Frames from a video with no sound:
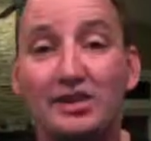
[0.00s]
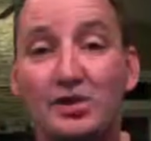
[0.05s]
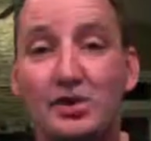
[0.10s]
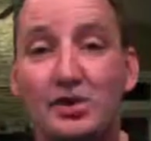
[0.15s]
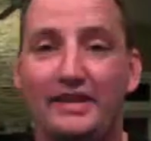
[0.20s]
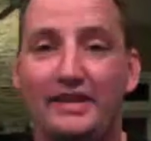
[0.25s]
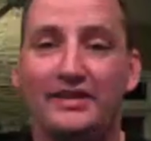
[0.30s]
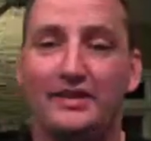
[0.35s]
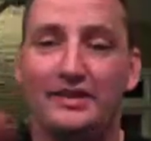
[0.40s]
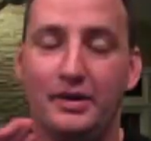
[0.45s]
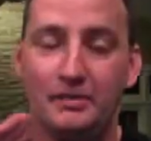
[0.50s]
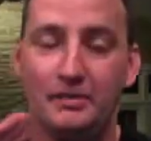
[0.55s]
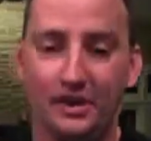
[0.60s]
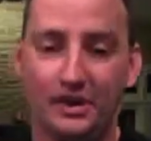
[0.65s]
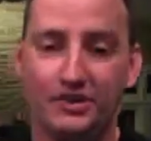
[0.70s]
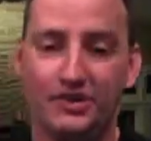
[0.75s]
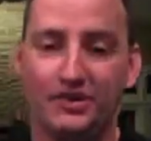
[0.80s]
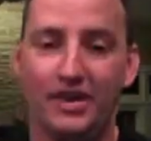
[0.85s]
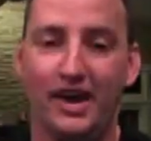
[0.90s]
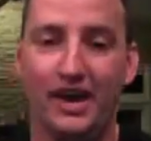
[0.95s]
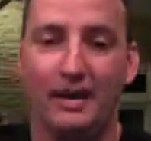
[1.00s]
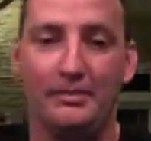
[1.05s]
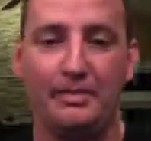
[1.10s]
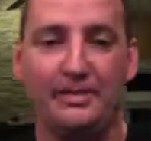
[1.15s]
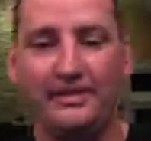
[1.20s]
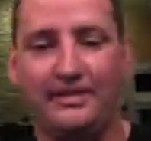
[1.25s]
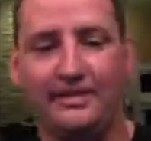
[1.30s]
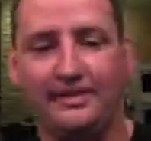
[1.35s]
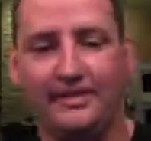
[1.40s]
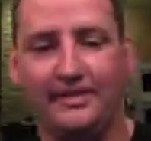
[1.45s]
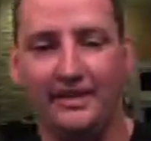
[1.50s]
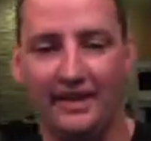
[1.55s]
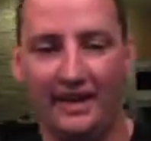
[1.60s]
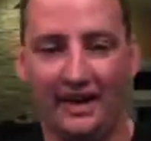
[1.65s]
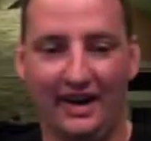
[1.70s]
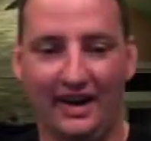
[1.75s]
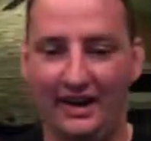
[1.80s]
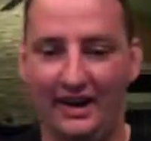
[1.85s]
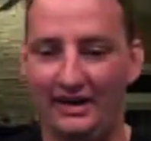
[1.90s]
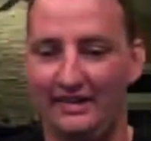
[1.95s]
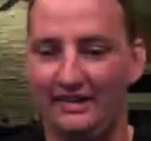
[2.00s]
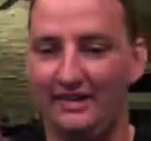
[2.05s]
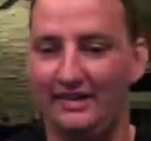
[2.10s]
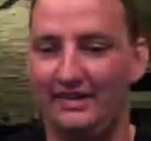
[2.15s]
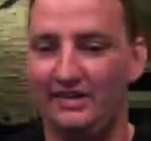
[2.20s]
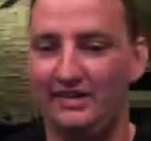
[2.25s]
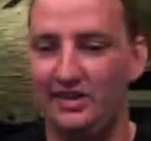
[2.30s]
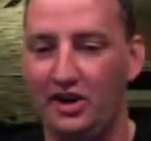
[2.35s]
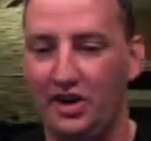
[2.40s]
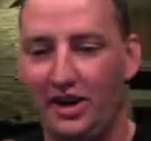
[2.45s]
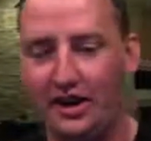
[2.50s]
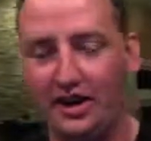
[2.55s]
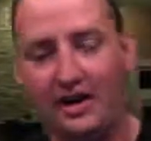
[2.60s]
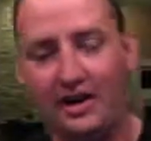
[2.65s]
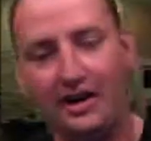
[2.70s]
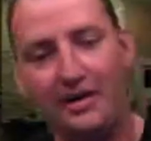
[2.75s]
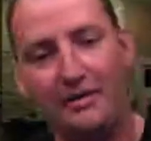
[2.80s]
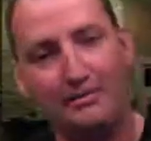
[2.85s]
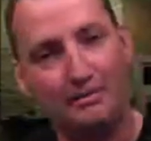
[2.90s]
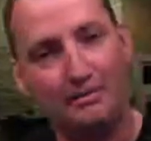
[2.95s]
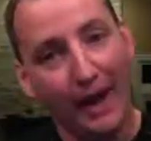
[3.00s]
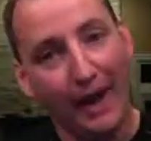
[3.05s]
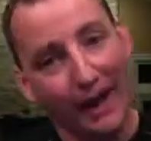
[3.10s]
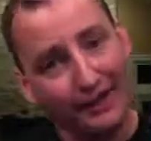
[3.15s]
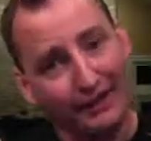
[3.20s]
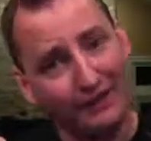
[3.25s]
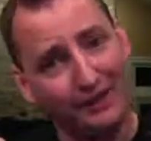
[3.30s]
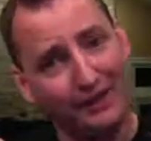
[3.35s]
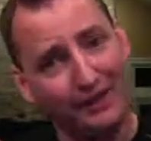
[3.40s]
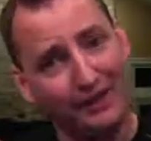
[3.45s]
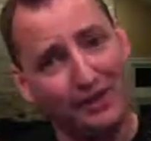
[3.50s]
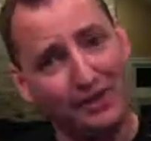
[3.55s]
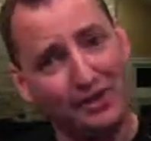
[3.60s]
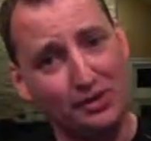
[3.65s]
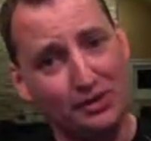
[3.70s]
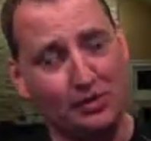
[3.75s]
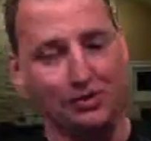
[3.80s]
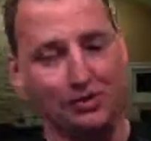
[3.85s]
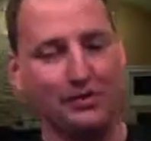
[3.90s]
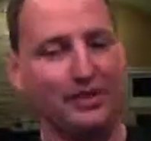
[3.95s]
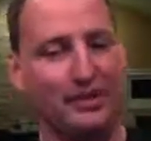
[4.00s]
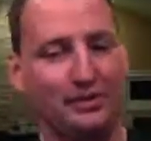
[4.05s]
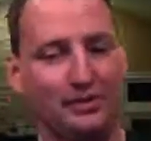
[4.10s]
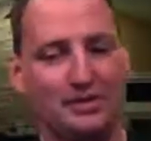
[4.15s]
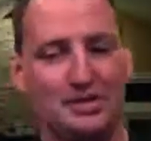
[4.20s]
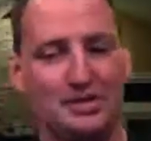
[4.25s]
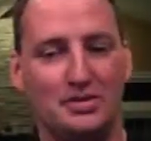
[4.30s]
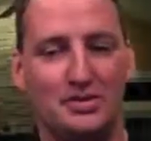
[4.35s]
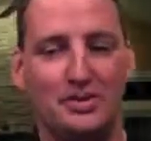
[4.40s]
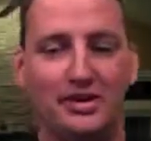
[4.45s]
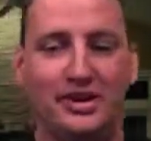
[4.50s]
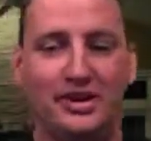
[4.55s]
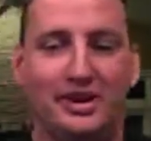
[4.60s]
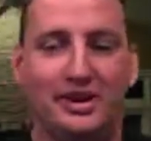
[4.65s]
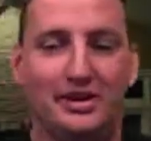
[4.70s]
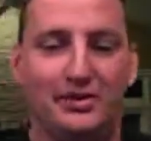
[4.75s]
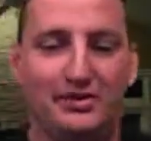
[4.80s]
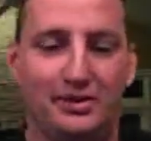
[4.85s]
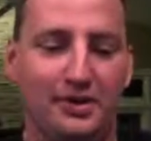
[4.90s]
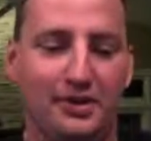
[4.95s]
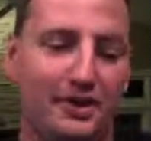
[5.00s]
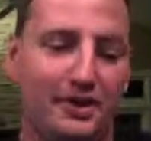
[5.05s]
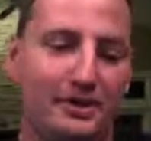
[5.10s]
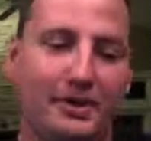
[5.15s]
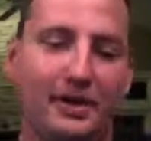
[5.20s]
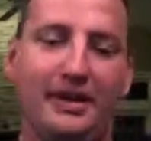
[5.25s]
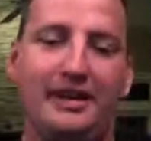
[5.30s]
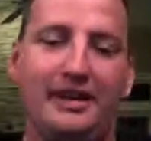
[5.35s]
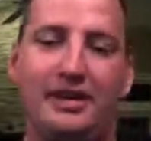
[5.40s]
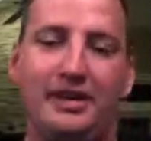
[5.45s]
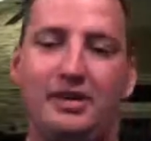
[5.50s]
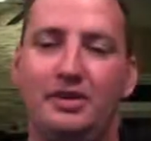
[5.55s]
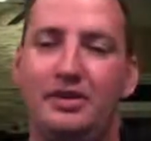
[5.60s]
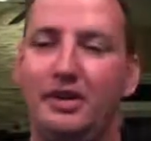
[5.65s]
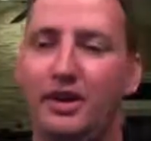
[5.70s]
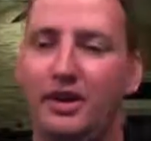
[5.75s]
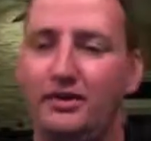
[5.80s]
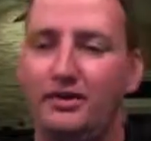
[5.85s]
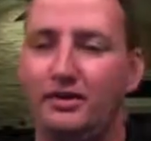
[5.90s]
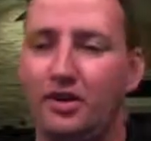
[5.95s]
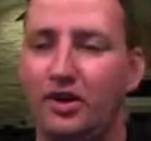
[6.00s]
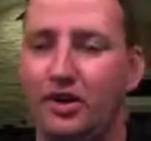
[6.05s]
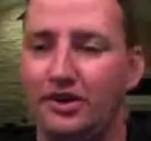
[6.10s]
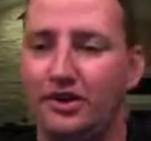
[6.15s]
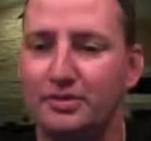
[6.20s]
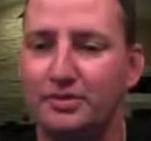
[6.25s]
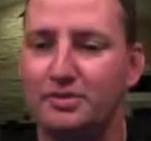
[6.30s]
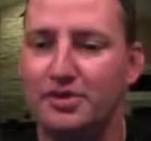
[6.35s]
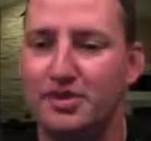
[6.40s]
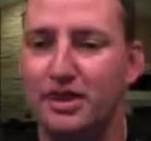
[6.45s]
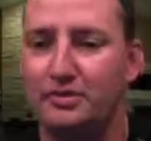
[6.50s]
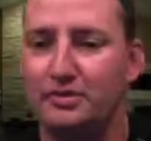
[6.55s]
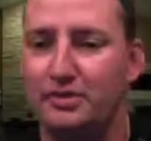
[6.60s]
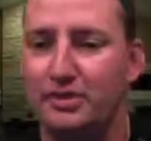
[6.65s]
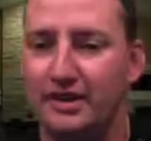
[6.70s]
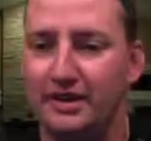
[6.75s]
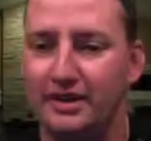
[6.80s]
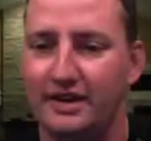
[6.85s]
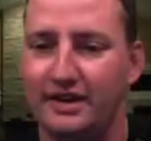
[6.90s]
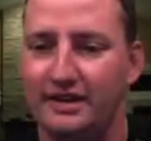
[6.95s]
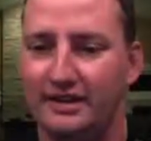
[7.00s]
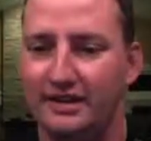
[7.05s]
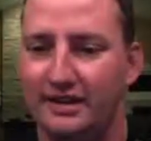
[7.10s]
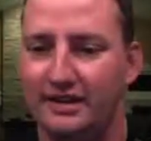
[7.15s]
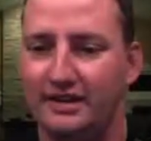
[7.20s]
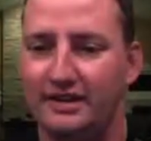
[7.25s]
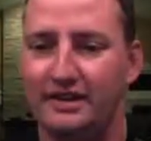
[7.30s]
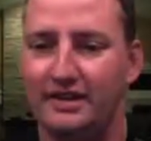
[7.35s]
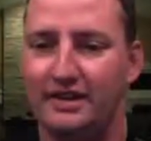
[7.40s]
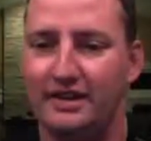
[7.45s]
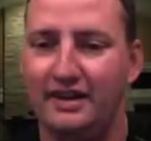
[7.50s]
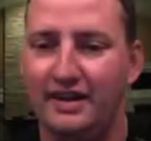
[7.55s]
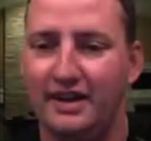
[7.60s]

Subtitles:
do it, so I'm gonna stop. All right, sorry. back to the news. That's what you're really here for. Wait, no, you're here for awesome SharePoint content.